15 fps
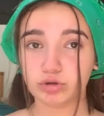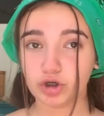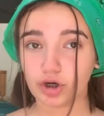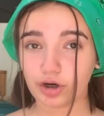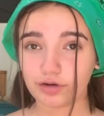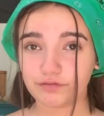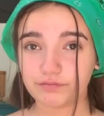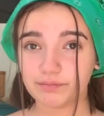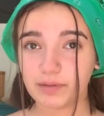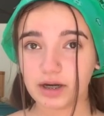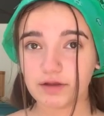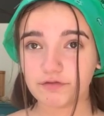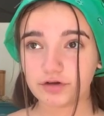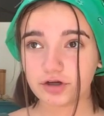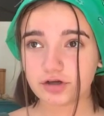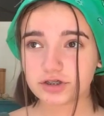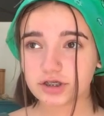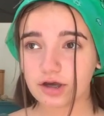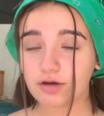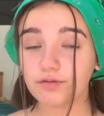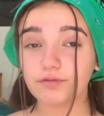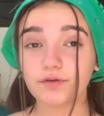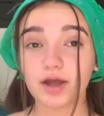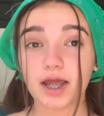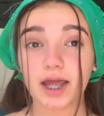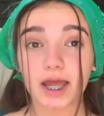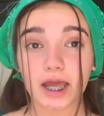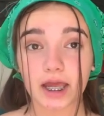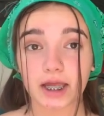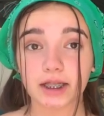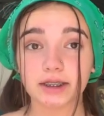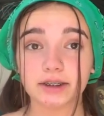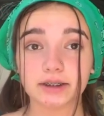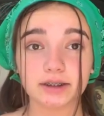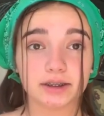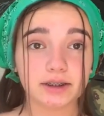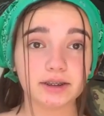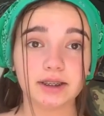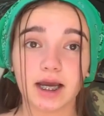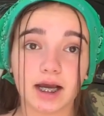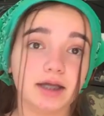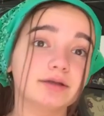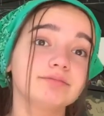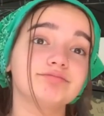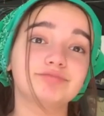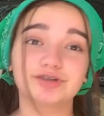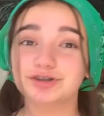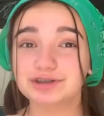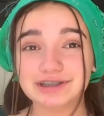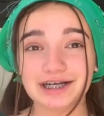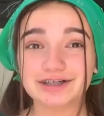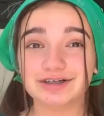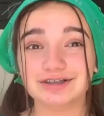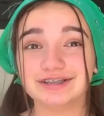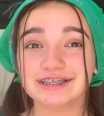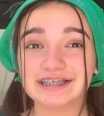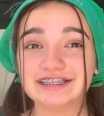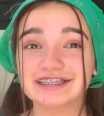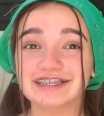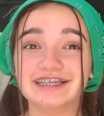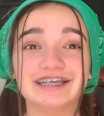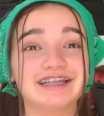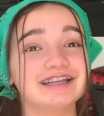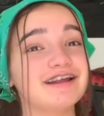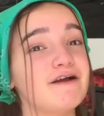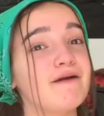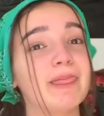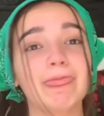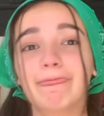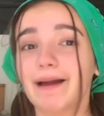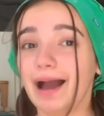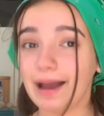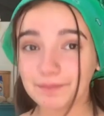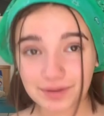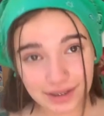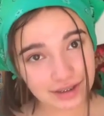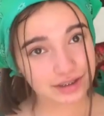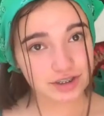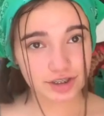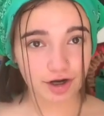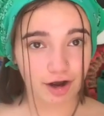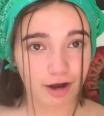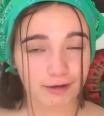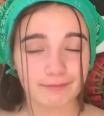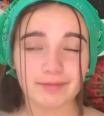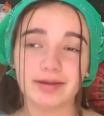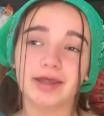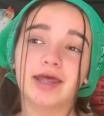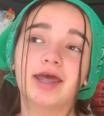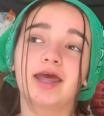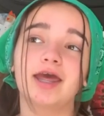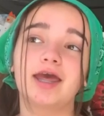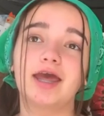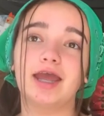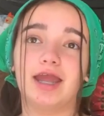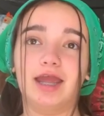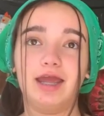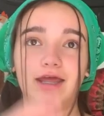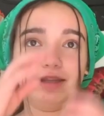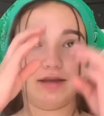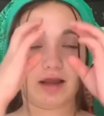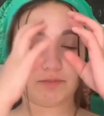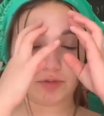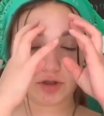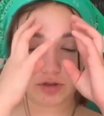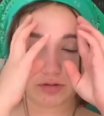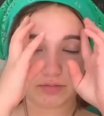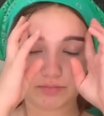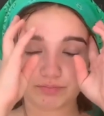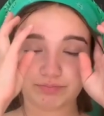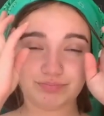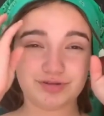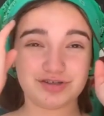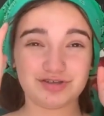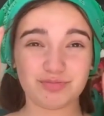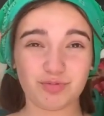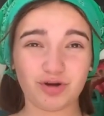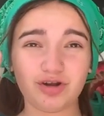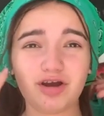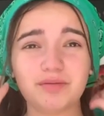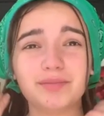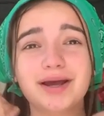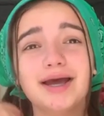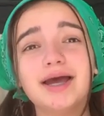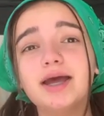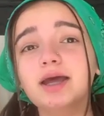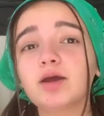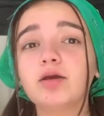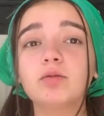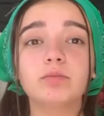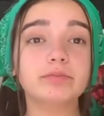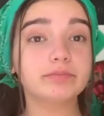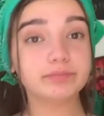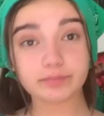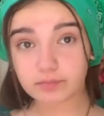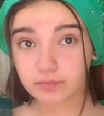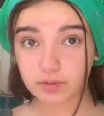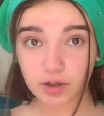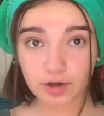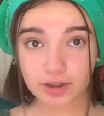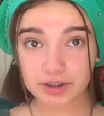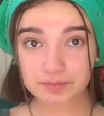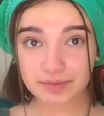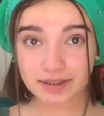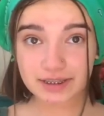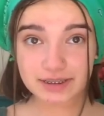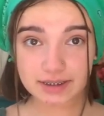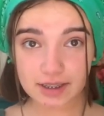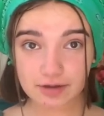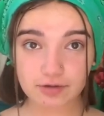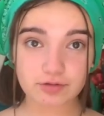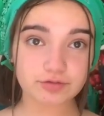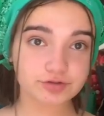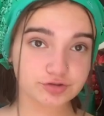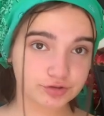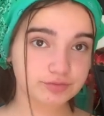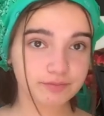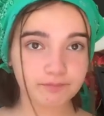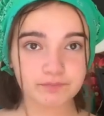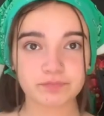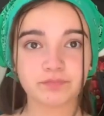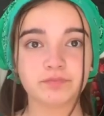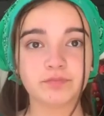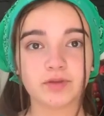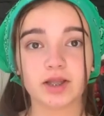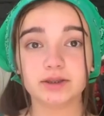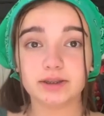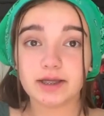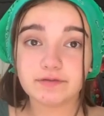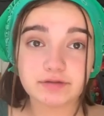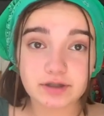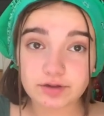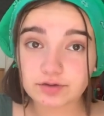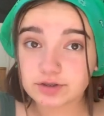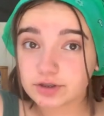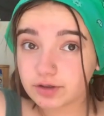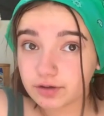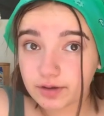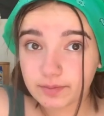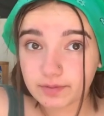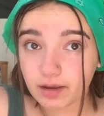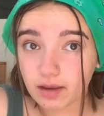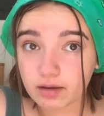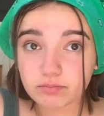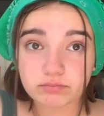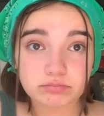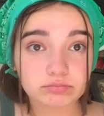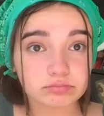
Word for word: earn money for yourself. And yeah, as soon as I turn 16, I'm getting a job and I'm gonna just work on my earning money skills life skills, you know what I'm saying?